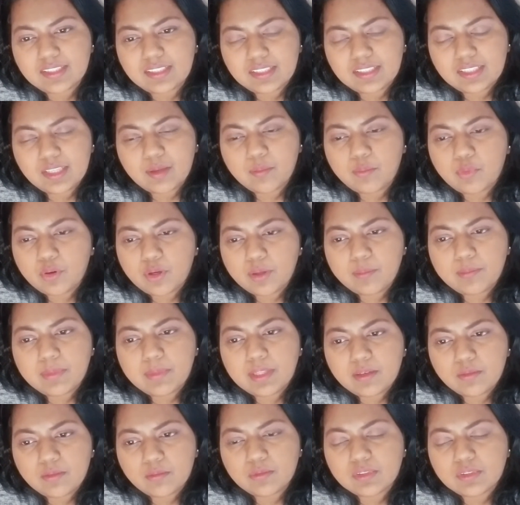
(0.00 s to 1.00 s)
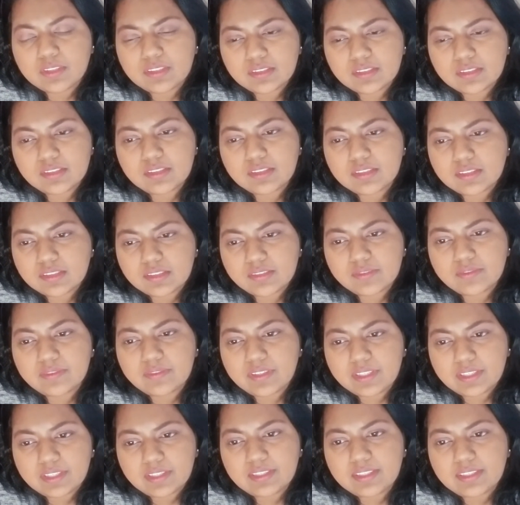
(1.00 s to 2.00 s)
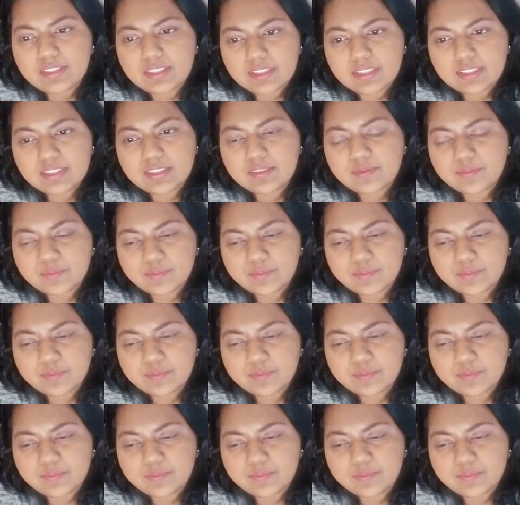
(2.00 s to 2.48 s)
The appointment was just very